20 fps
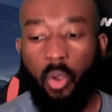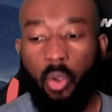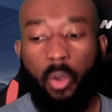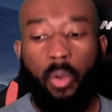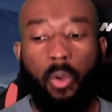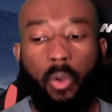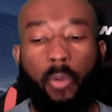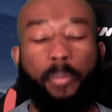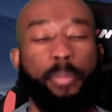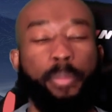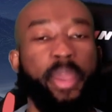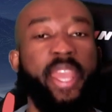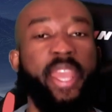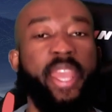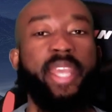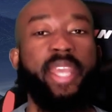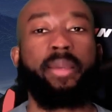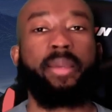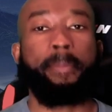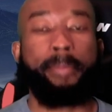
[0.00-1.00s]

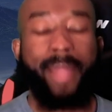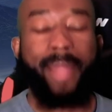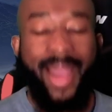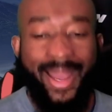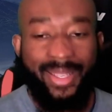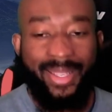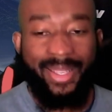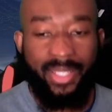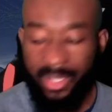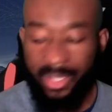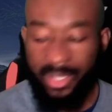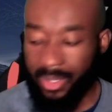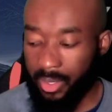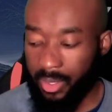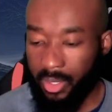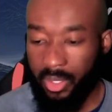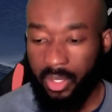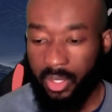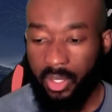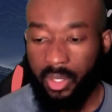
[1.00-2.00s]
opaque mass,
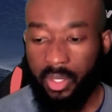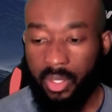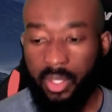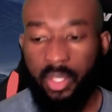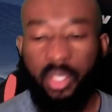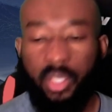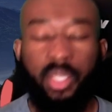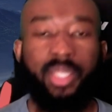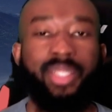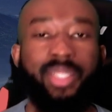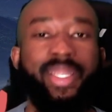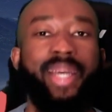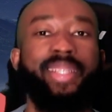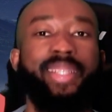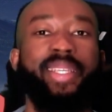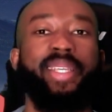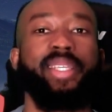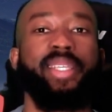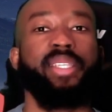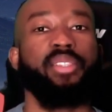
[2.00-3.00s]
that
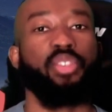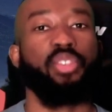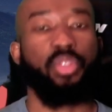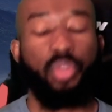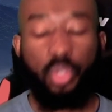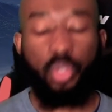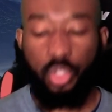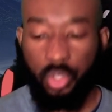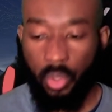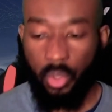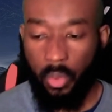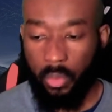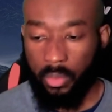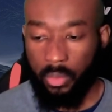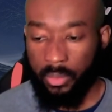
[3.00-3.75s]
is the soul.